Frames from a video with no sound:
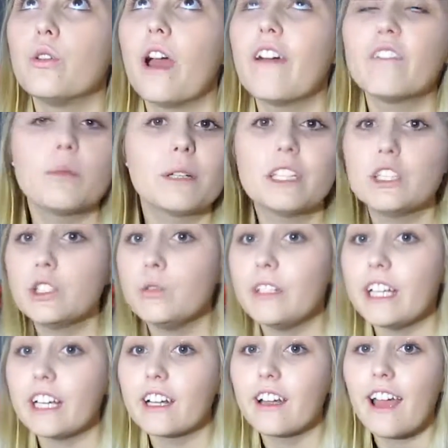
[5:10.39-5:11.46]
Everybody's
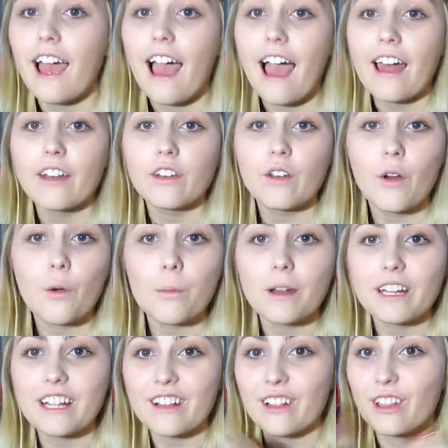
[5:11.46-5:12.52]
unique.
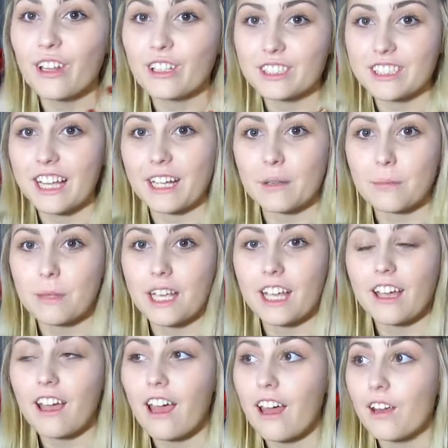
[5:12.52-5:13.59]
Nobody looks like
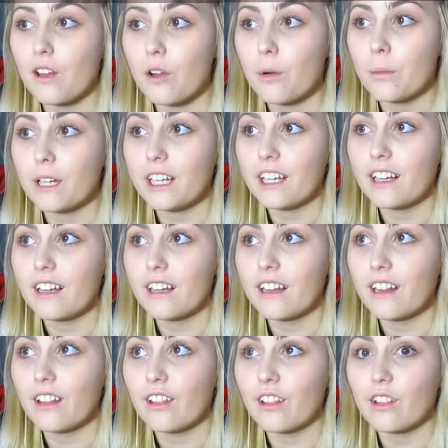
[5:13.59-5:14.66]
me. Nobody
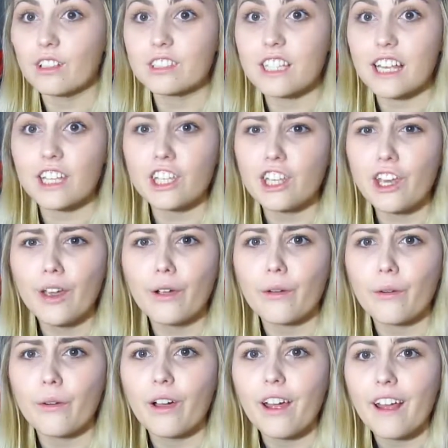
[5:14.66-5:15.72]
looks like
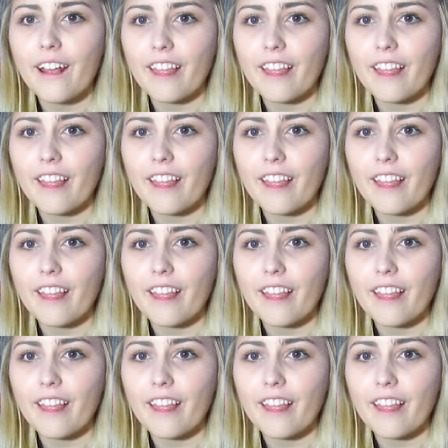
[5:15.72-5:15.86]
you.